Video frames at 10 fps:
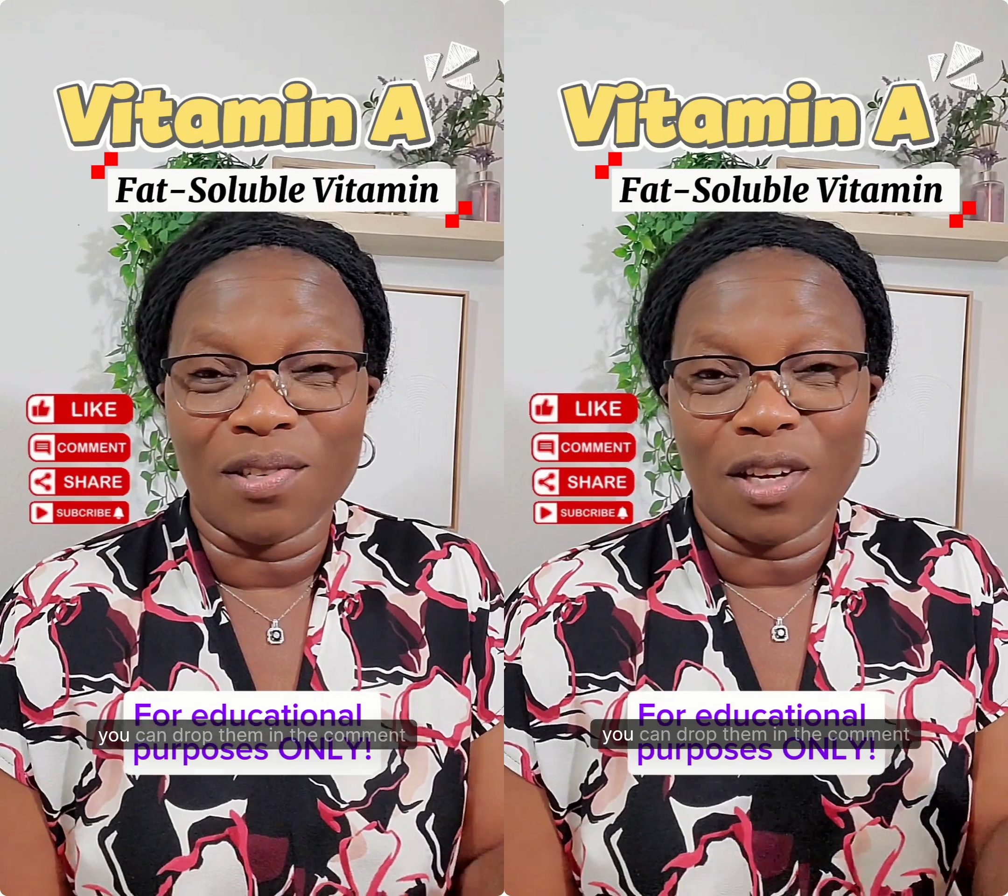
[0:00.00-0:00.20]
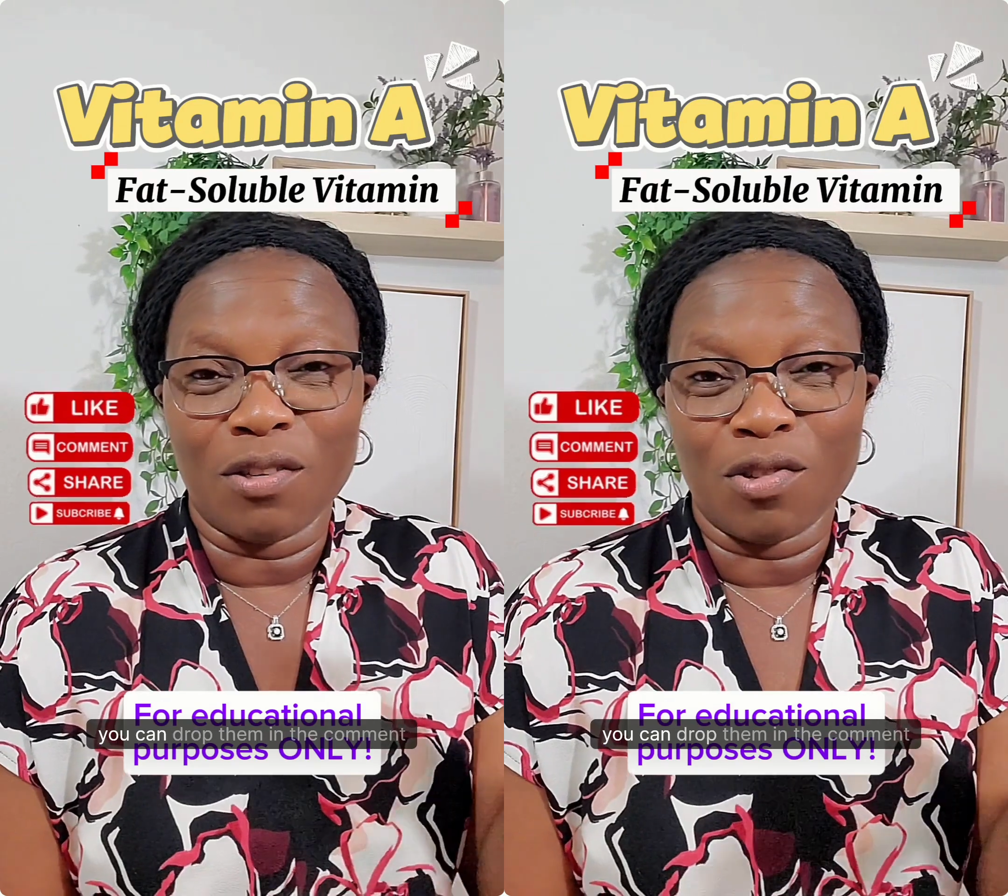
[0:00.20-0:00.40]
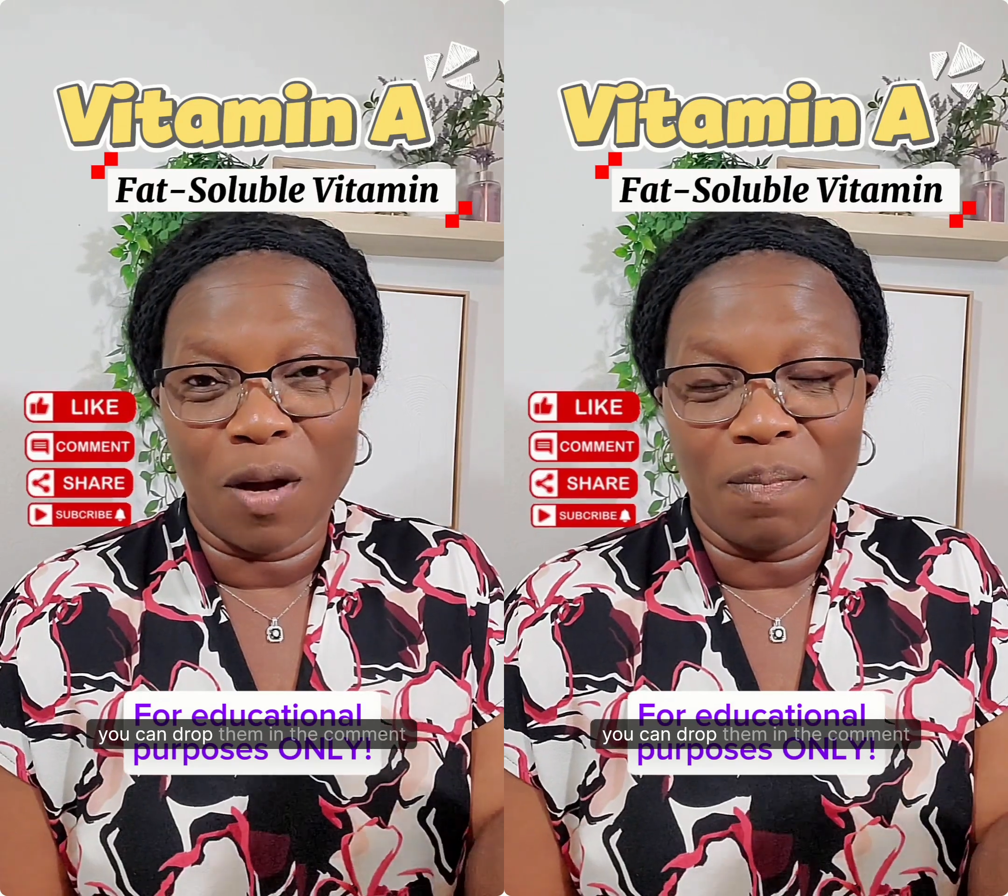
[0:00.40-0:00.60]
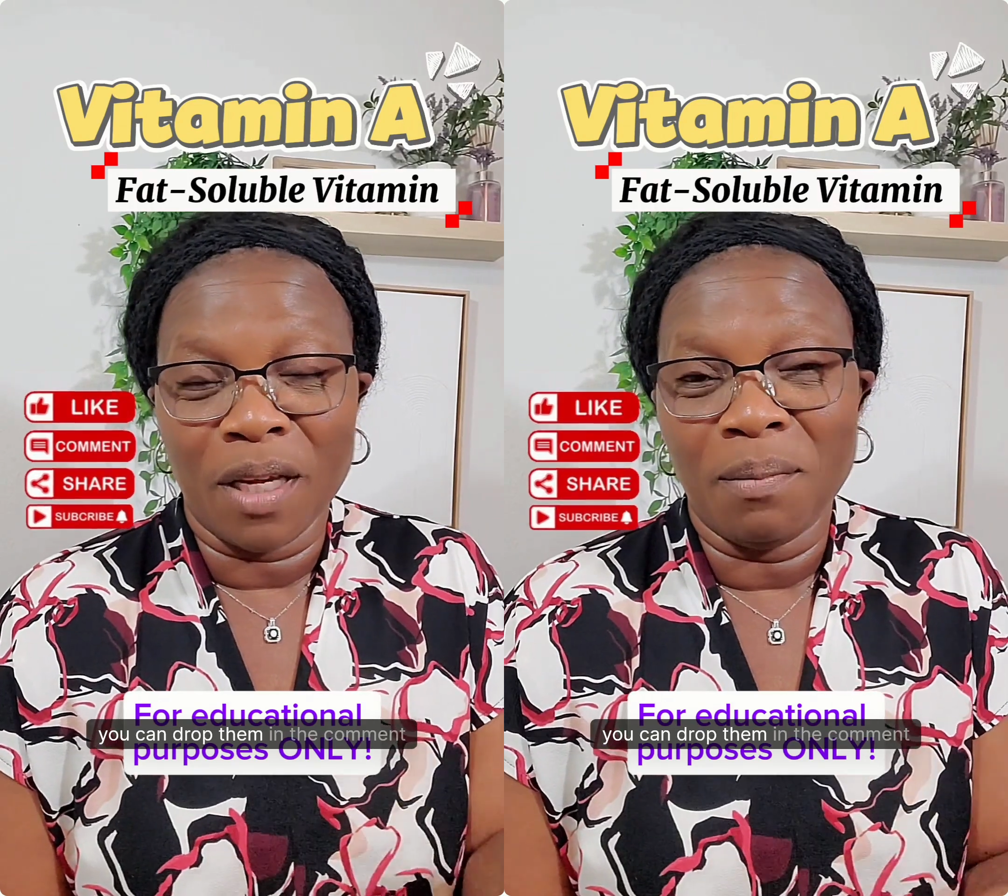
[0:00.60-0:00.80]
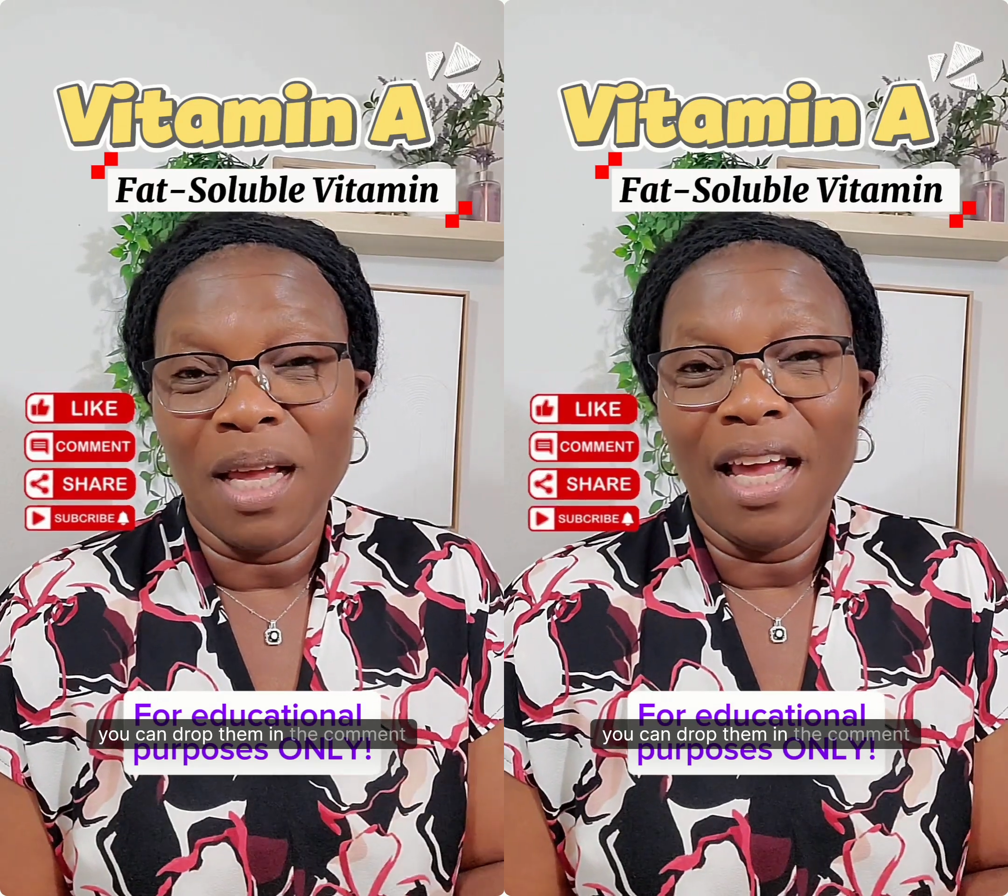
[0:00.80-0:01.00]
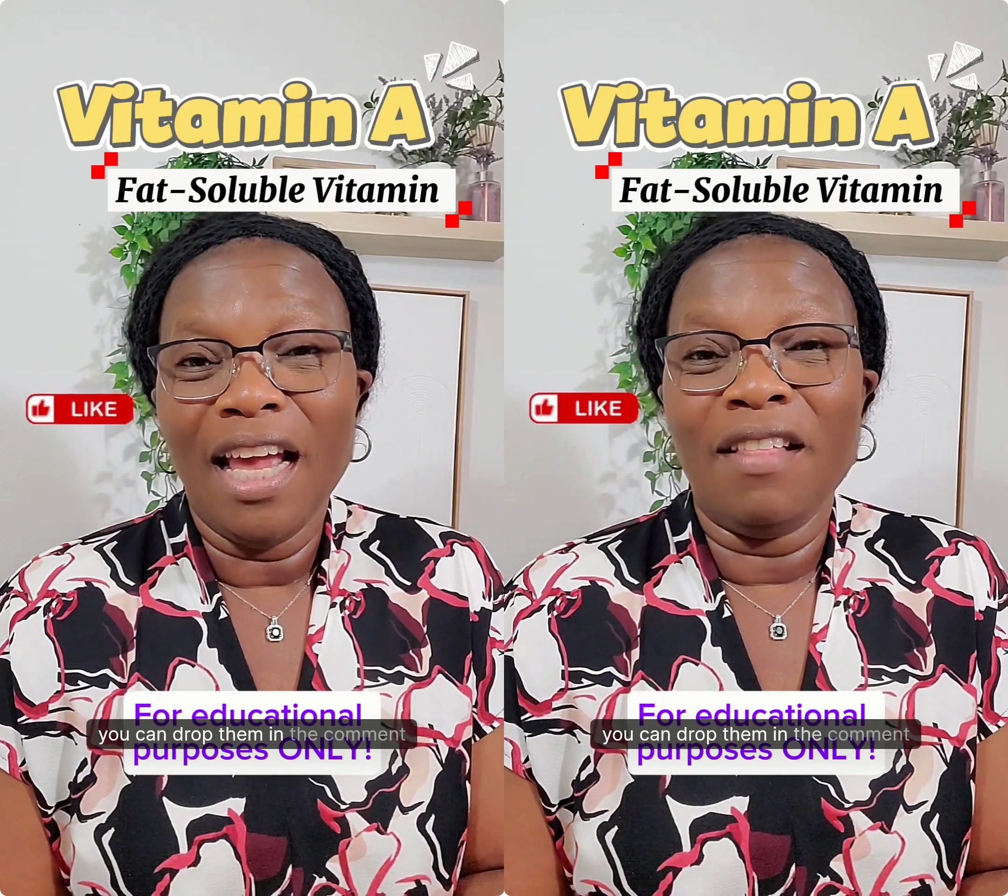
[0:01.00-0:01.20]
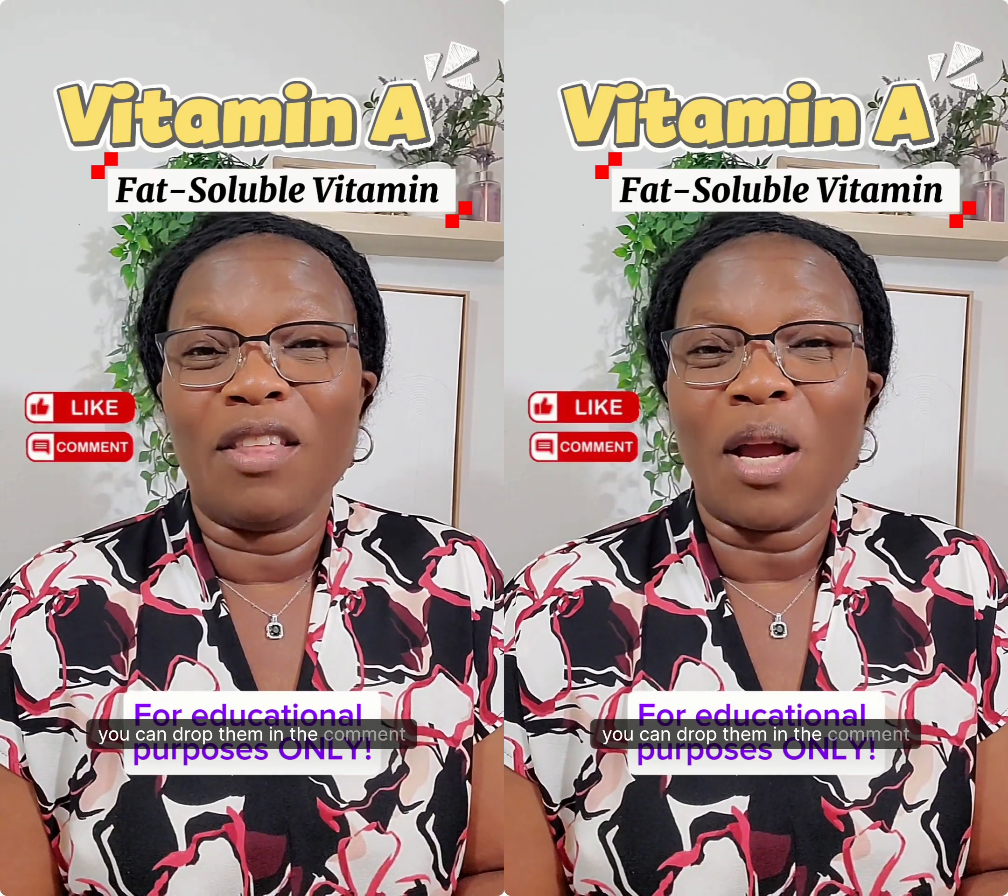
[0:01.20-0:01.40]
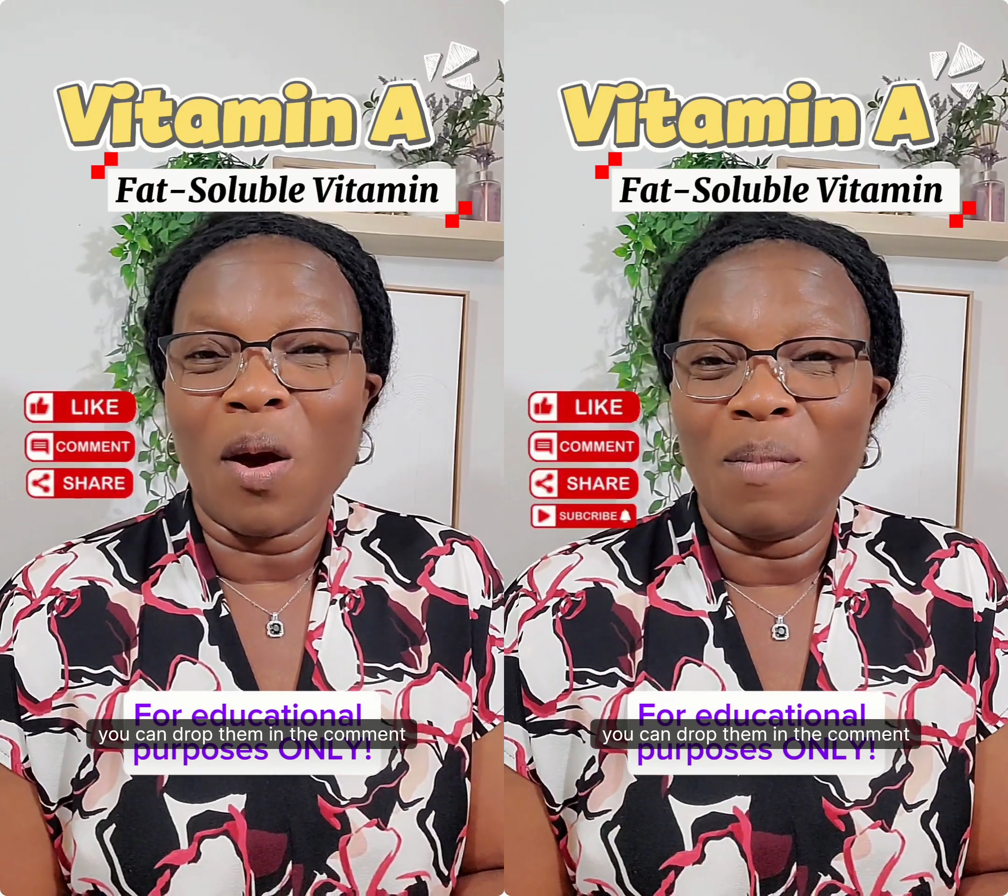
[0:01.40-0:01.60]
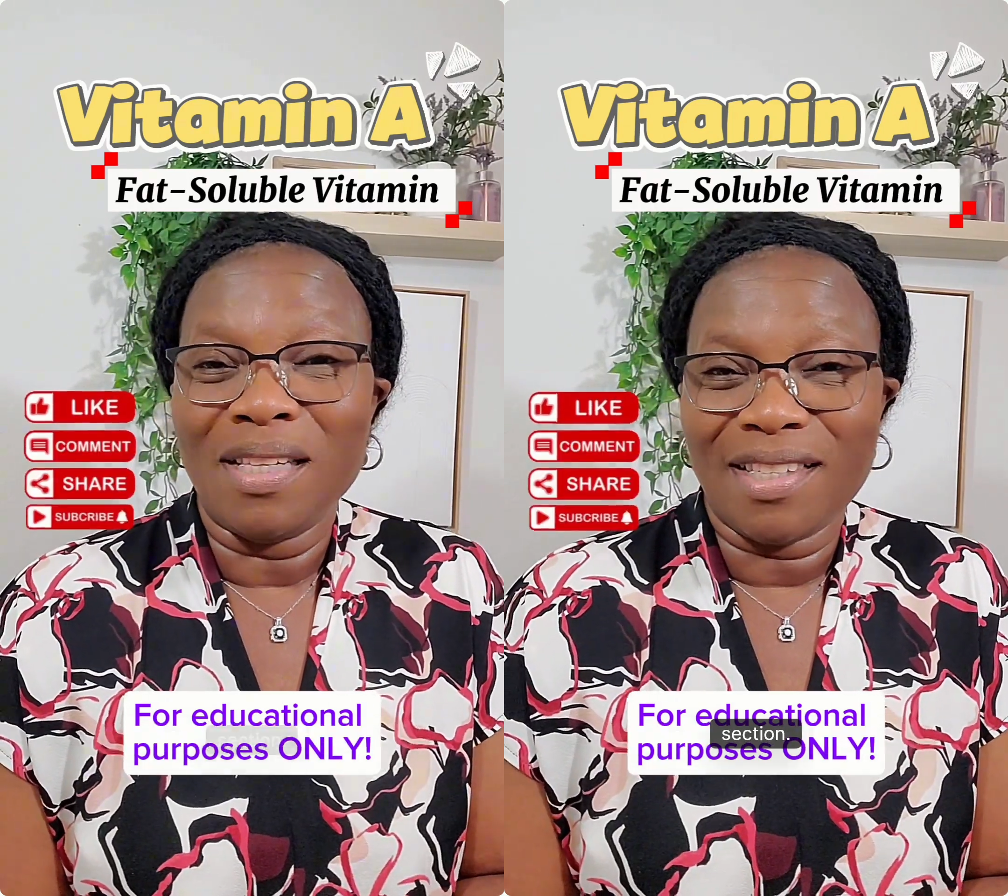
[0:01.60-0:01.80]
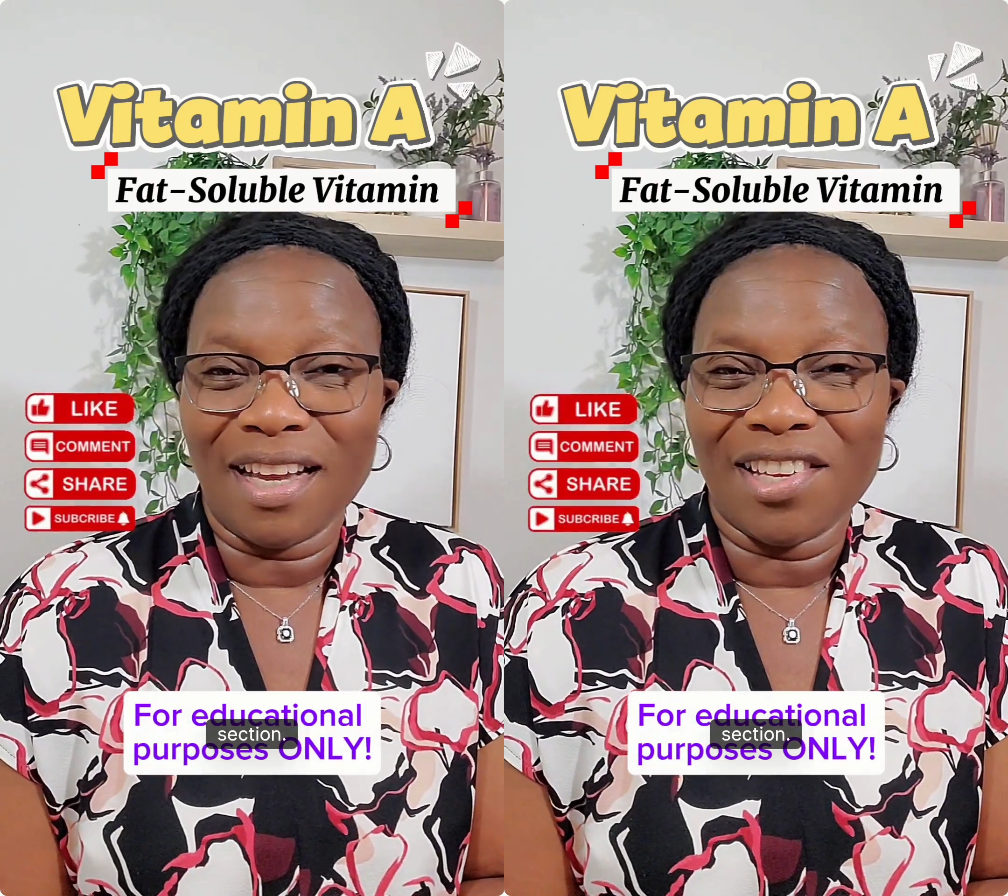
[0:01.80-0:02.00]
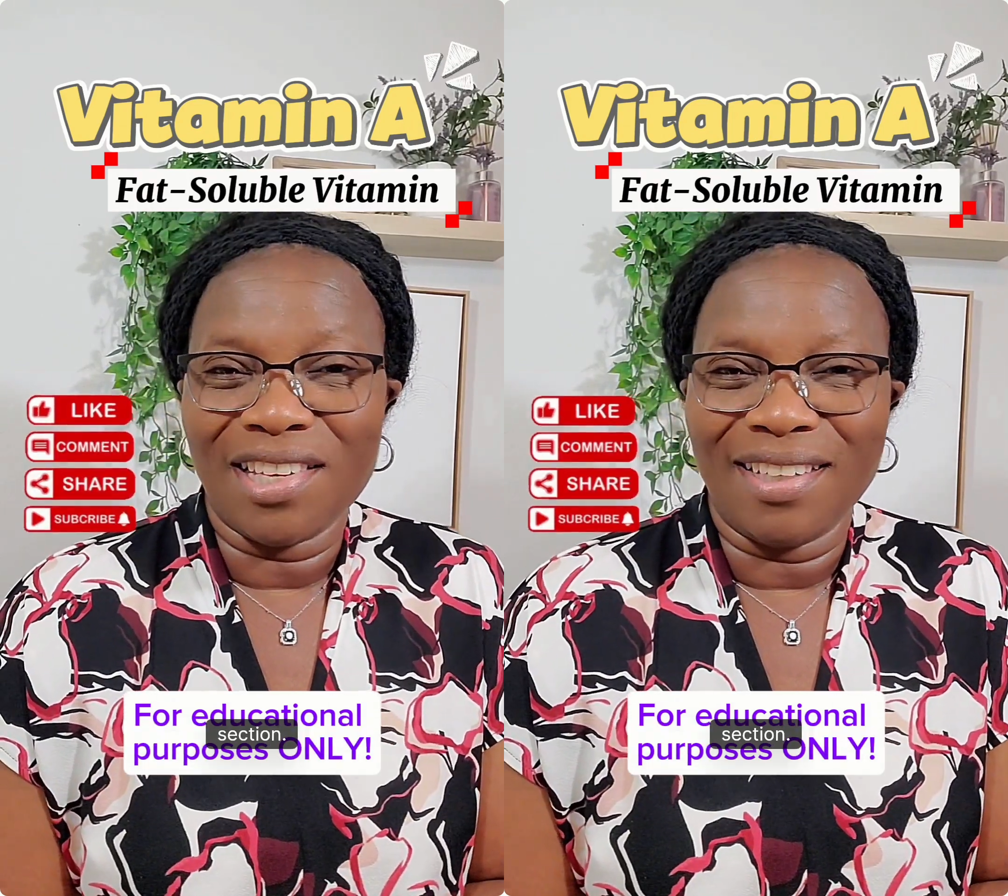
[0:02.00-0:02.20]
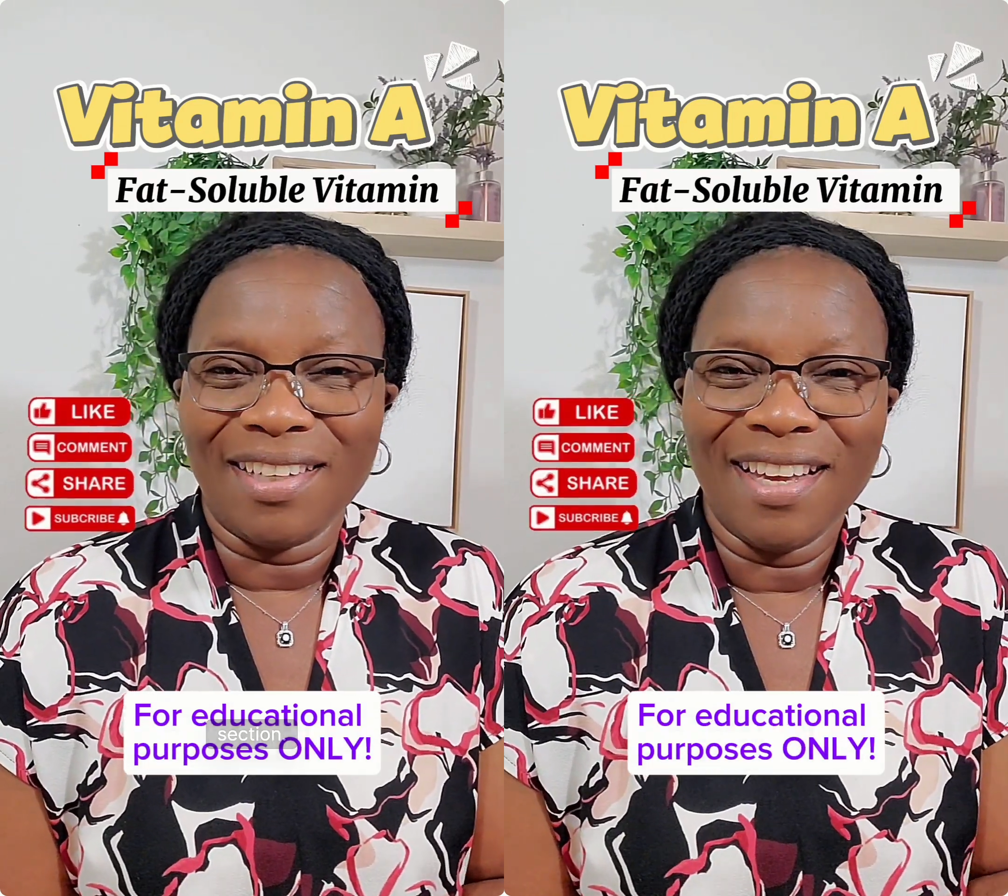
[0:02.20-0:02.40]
you can drop them in the comment section.